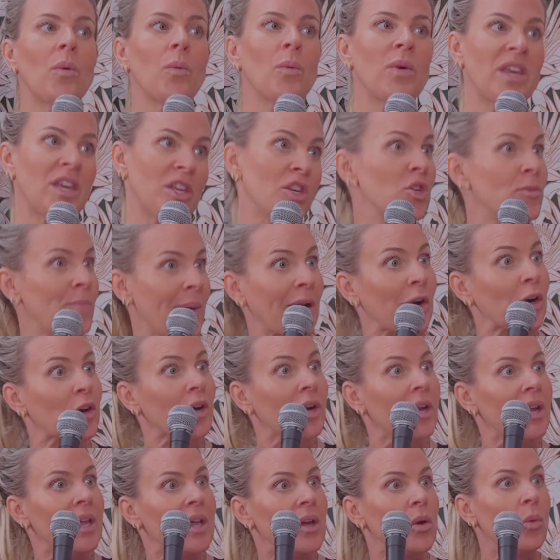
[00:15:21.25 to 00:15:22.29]
We can do better.
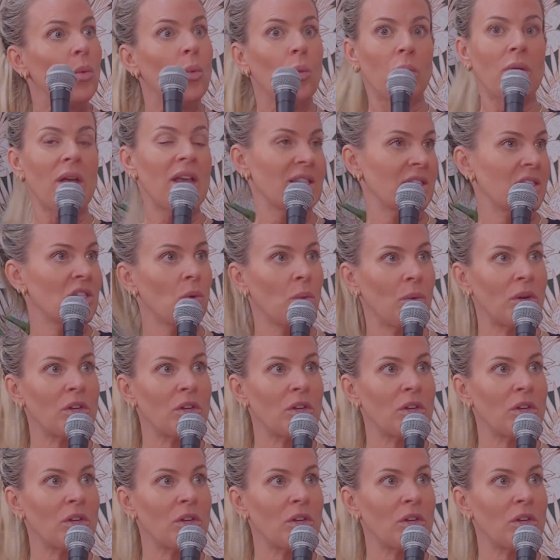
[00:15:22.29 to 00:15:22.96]
And so